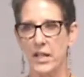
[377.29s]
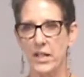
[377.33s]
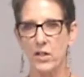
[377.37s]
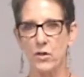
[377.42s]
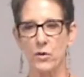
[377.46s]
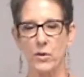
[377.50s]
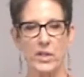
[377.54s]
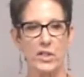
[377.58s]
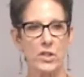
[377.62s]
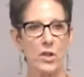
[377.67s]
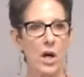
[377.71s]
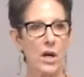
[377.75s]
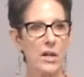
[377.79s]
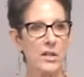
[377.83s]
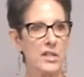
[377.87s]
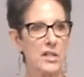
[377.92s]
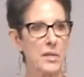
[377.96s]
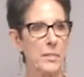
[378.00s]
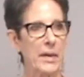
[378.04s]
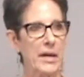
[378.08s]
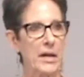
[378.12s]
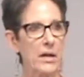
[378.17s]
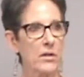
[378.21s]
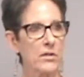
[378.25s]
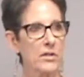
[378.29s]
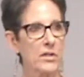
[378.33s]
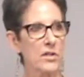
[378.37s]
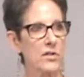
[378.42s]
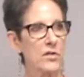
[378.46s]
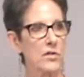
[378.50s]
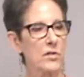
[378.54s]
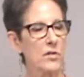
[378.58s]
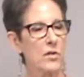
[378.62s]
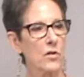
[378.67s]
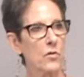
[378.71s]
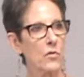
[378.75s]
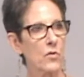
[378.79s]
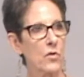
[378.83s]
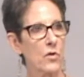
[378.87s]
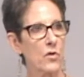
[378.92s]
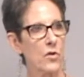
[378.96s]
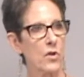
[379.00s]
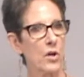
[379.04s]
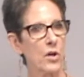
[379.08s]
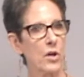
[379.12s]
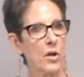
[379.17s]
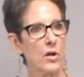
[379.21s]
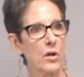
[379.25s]
He talks about
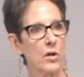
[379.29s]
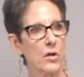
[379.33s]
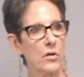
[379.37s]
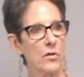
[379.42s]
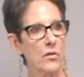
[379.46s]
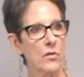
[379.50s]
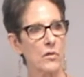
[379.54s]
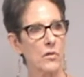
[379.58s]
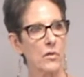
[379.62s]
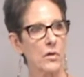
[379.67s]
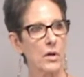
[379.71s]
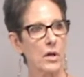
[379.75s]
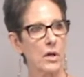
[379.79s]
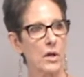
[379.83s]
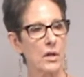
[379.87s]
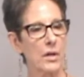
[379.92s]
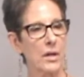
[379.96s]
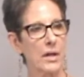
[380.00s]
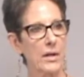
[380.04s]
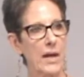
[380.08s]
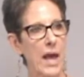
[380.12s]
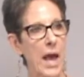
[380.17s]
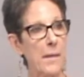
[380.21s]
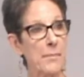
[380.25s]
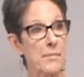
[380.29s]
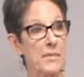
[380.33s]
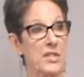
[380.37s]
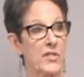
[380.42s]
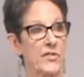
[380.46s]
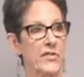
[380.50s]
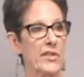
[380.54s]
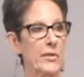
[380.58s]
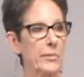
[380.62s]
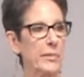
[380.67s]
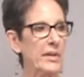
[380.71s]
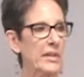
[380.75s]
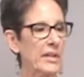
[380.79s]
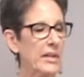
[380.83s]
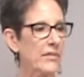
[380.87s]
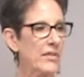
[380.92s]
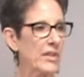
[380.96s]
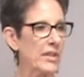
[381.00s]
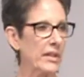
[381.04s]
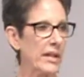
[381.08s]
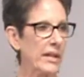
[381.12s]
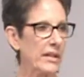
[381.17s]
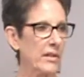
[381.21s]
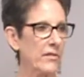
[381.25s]
the atmosphere we
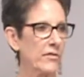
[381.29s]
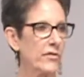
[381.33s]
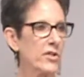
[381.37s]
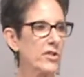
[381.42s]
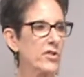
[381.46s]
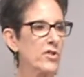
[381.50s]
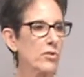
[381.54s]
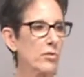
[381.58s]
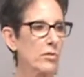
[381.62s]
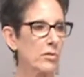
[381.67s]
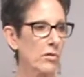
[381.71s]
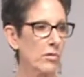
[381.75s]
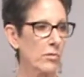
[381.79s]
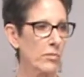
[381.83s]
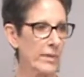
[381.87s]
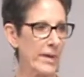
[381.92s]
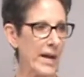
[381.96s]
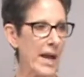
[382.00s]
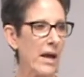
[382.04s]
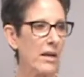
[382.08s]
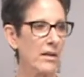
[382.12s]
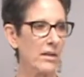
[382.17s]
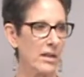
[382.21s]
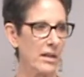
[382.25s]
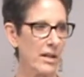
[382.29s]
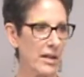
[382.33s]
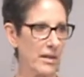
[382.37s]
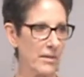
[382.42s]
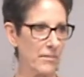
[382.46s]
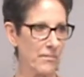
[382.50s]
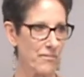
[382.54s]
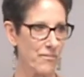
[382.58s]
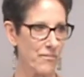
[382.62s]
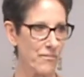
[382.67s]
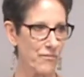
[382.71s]
live in, like a virtual reality.